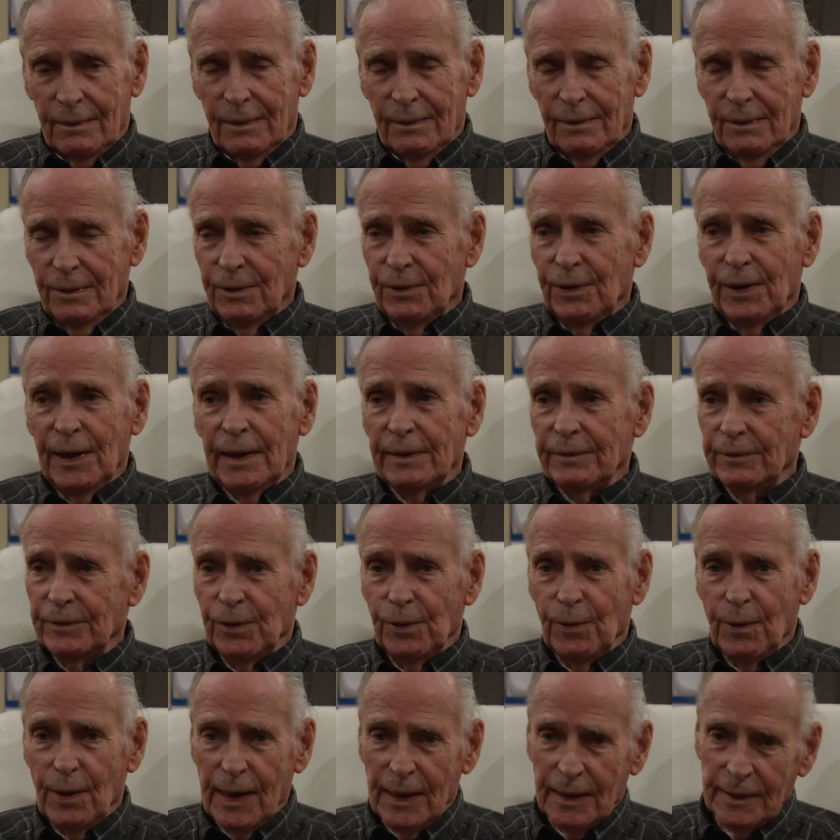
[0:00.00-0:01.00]
you had
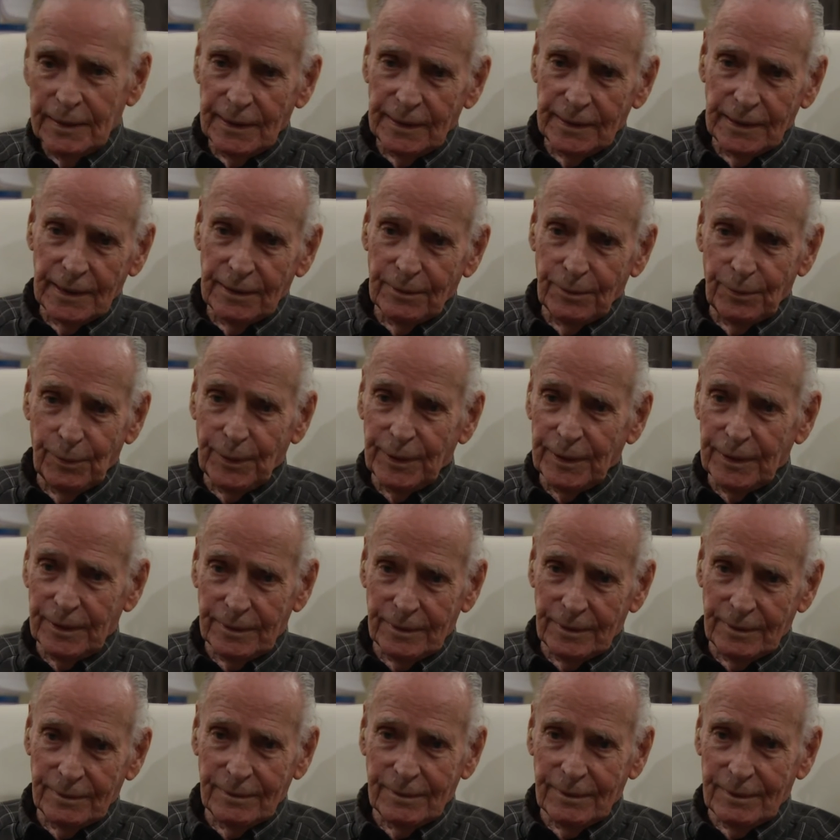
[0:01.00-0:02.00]
no idea
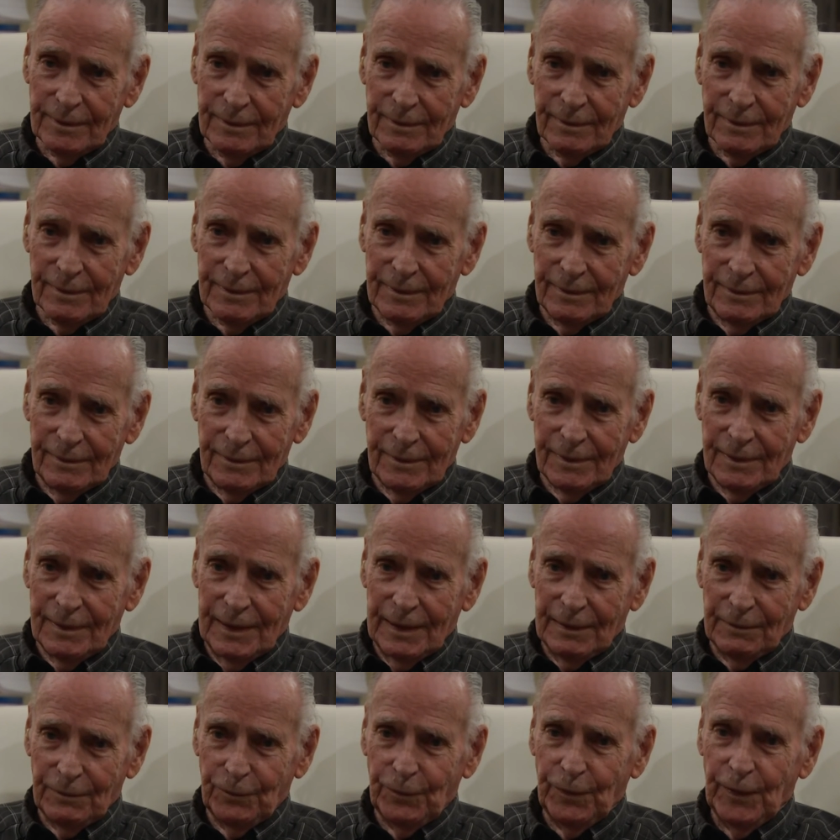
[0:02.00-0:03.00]
whether
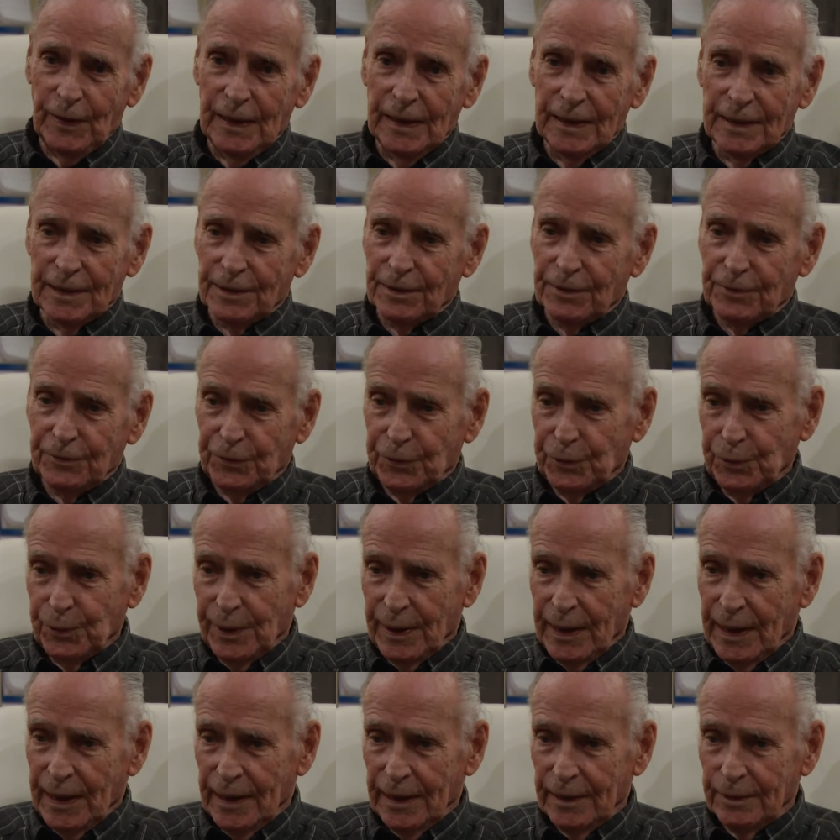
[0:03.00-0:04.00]
that feeling that you
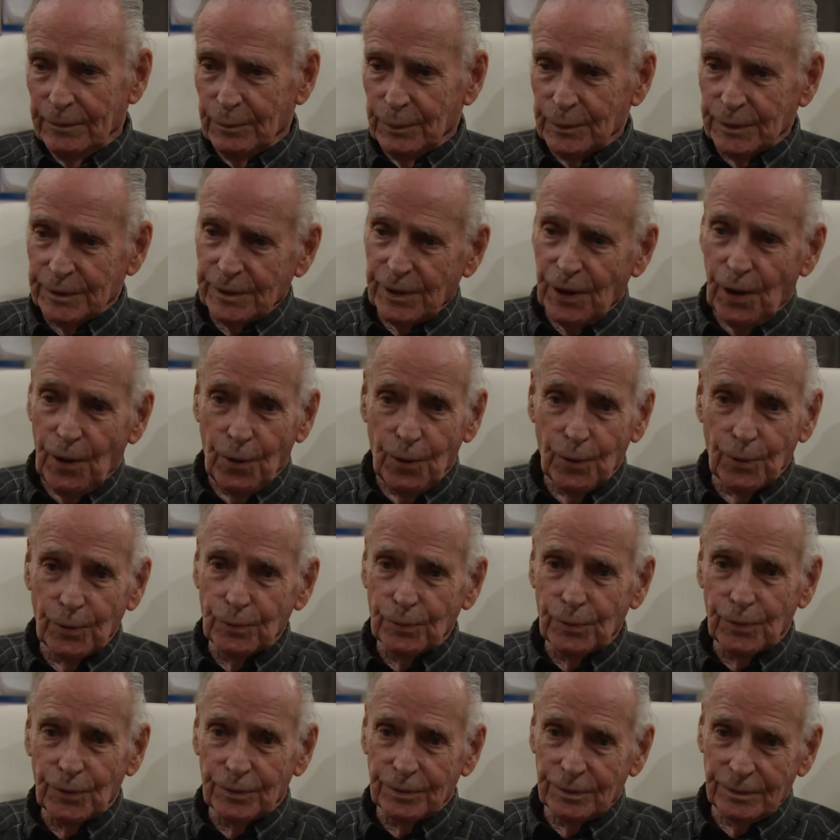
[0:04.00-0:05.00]
had was
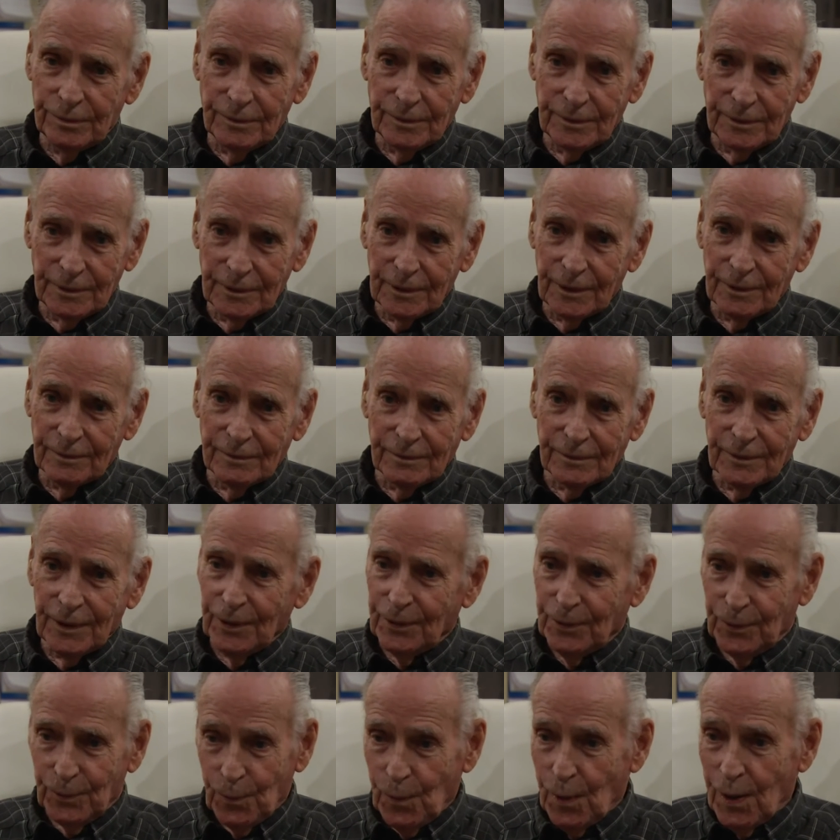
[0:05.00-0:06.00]
cold
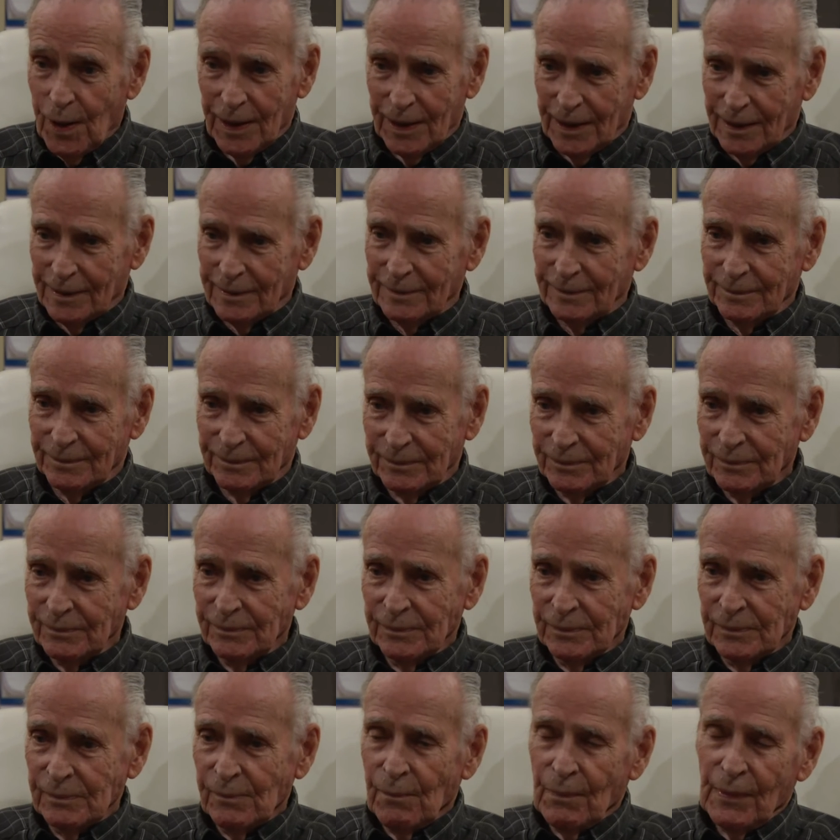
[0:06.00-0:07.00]
or what
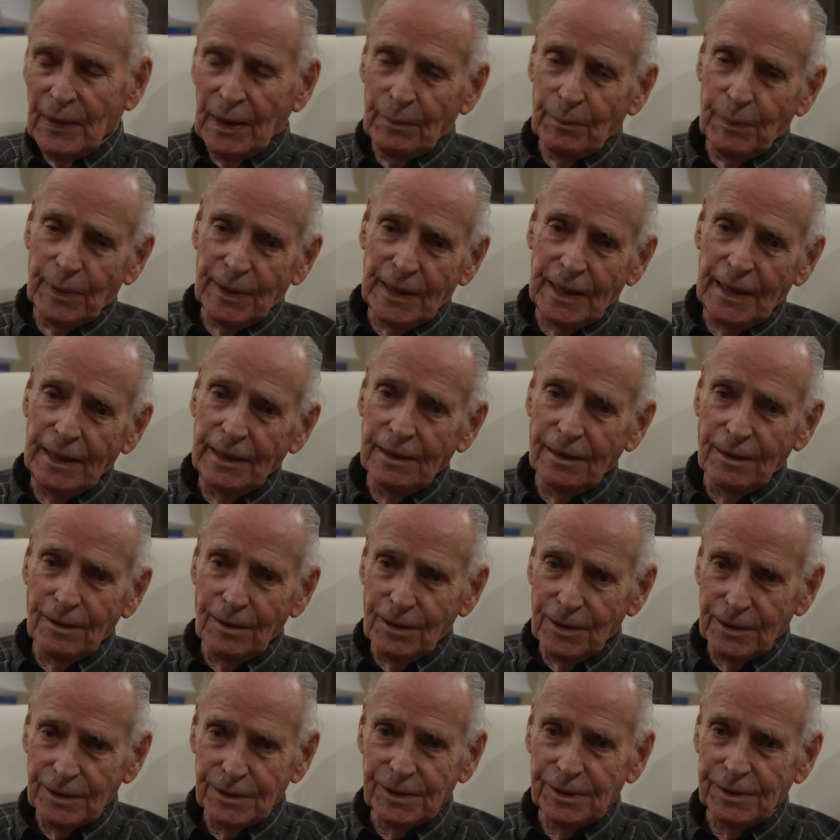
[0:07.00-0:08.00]
but he
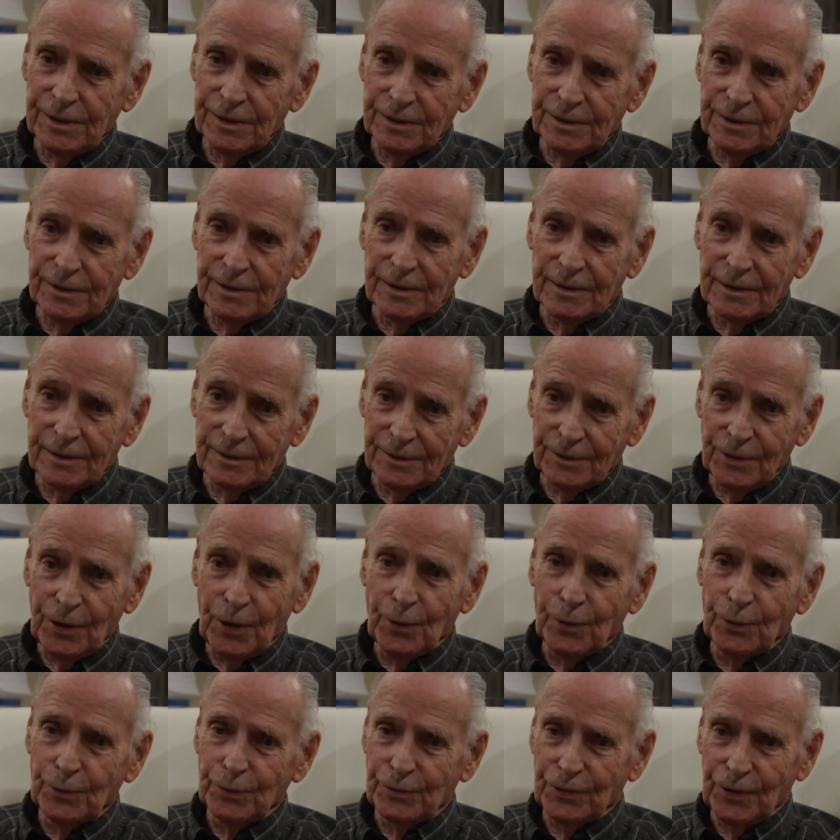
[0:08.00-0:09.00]
lost his uh,
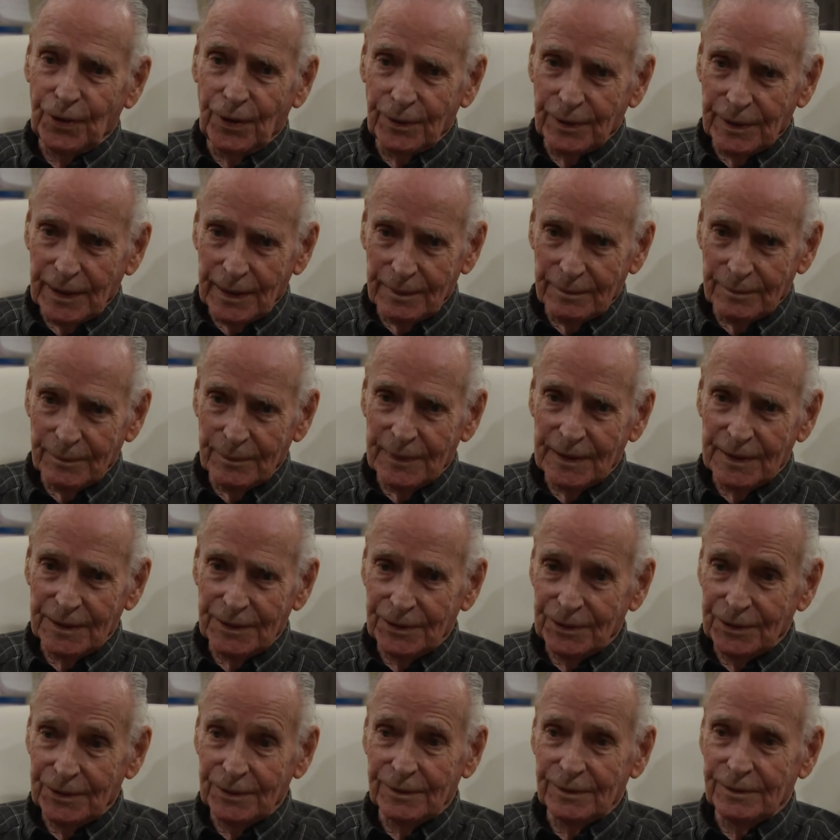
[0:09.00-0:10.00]
toes on that
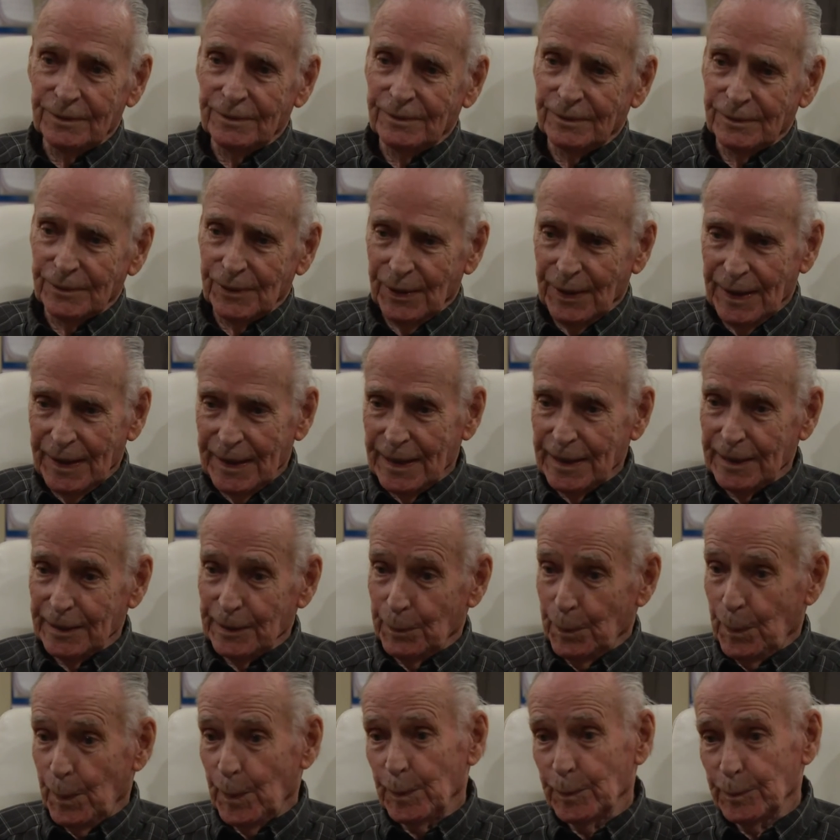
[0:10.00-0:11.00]
mission. So he got the
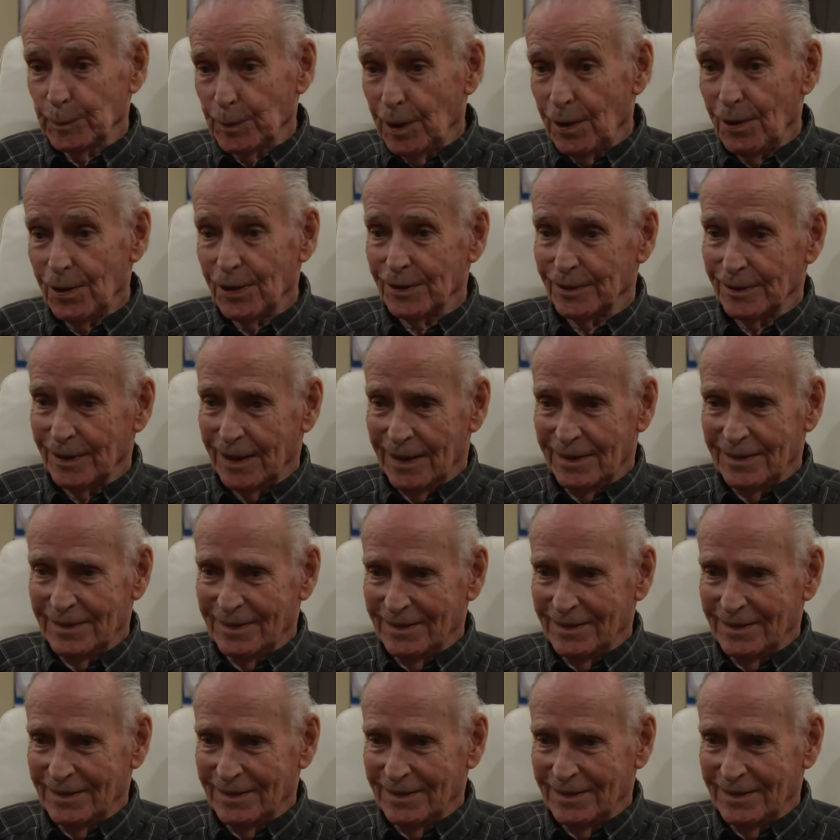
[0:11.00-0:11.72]
Purple Heart